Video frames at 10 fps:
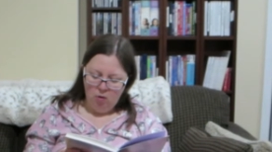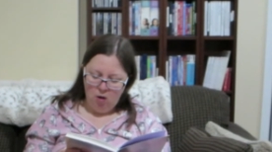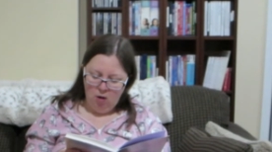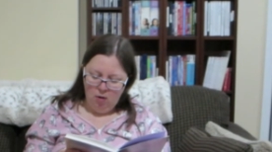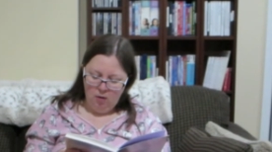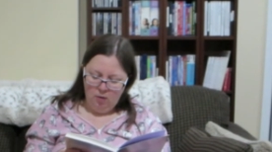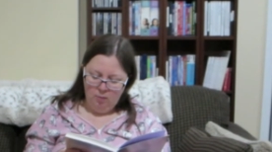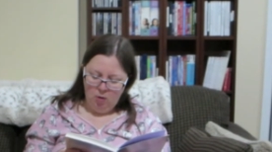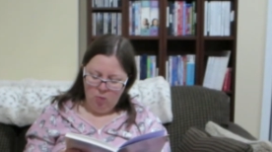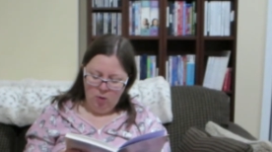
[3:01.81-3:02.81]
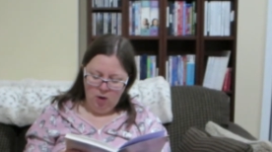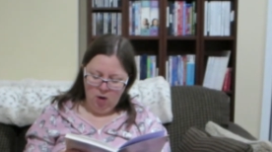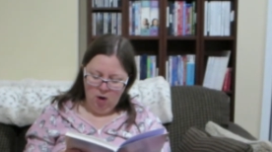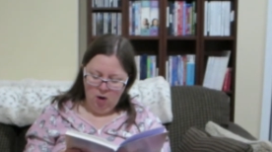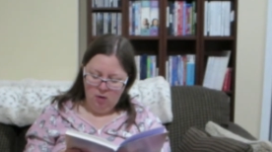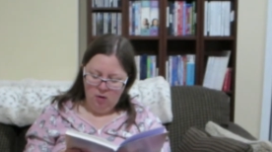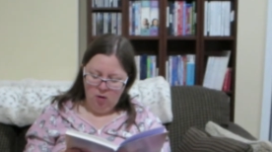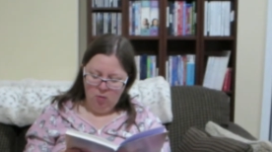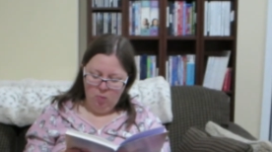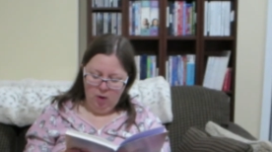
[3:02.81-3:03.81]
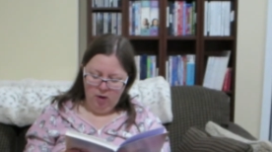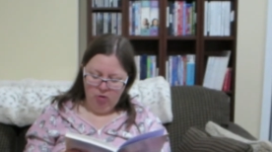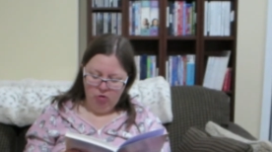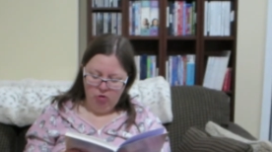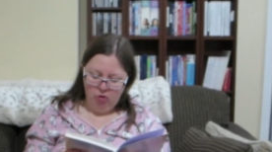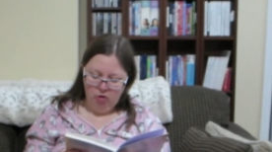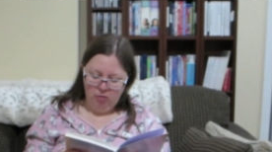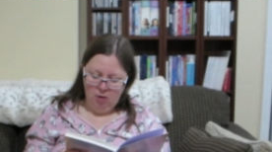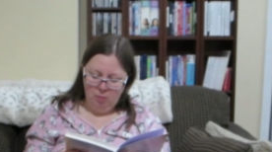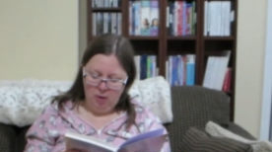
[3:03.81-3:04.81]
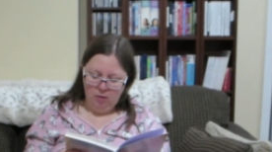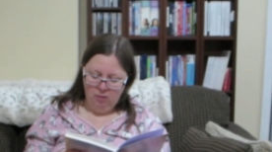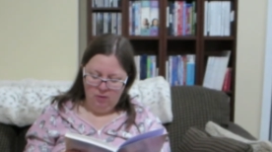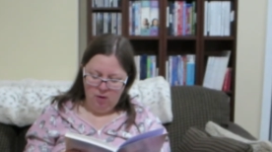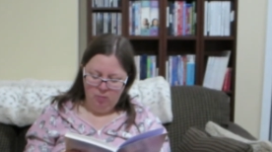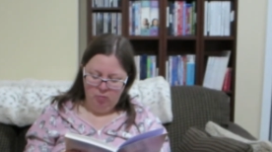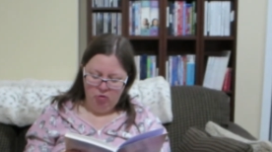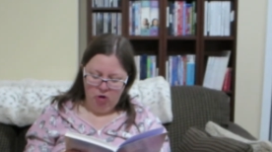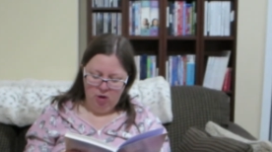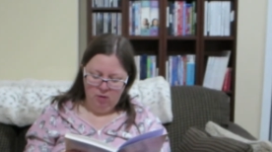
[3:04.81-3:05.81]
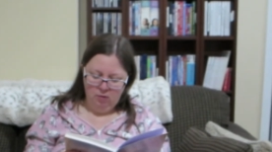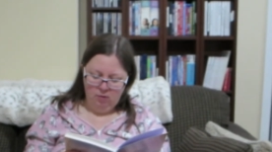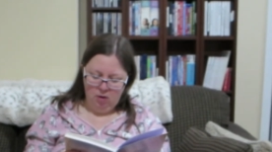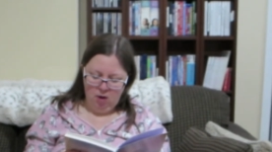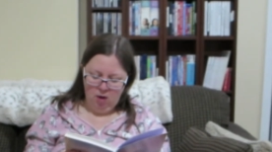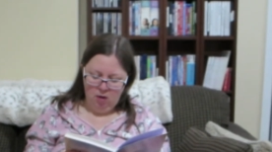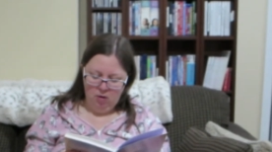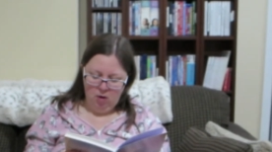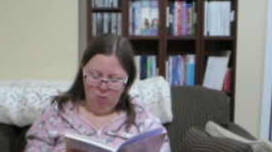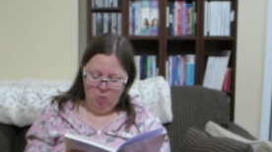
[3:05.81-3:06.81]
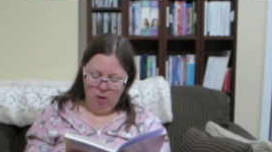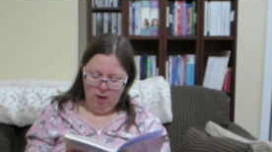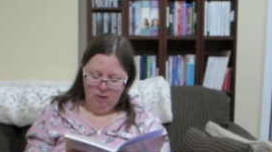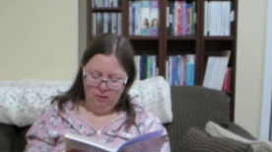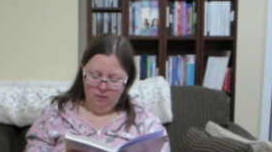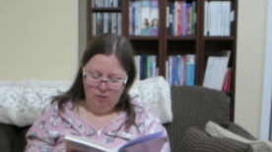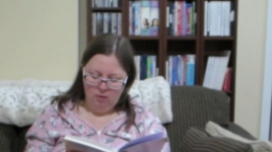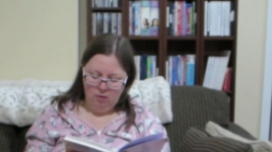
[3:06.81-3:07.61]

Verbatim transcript: Um, we got a white shirt that buttons up, jeans, and a white